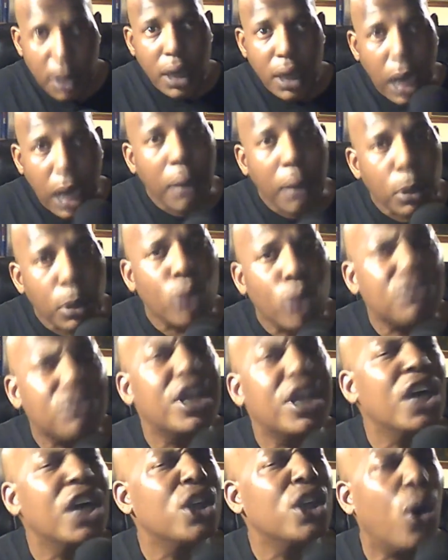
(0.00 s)
I'm going to
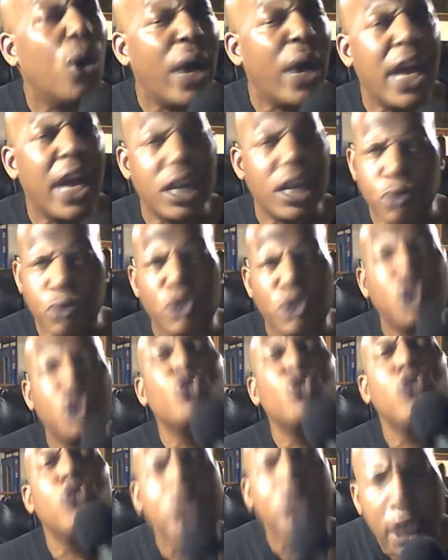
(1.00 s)
tell your ass what you
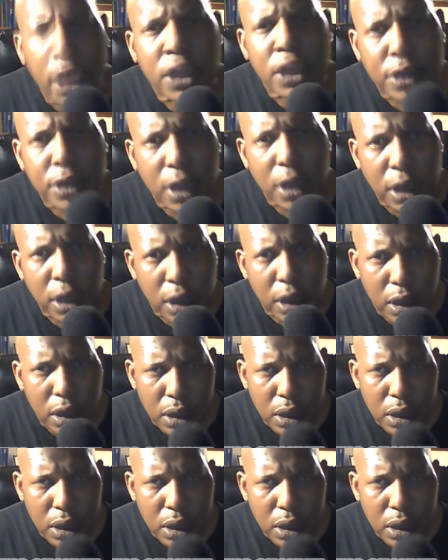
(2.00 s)
need to hear.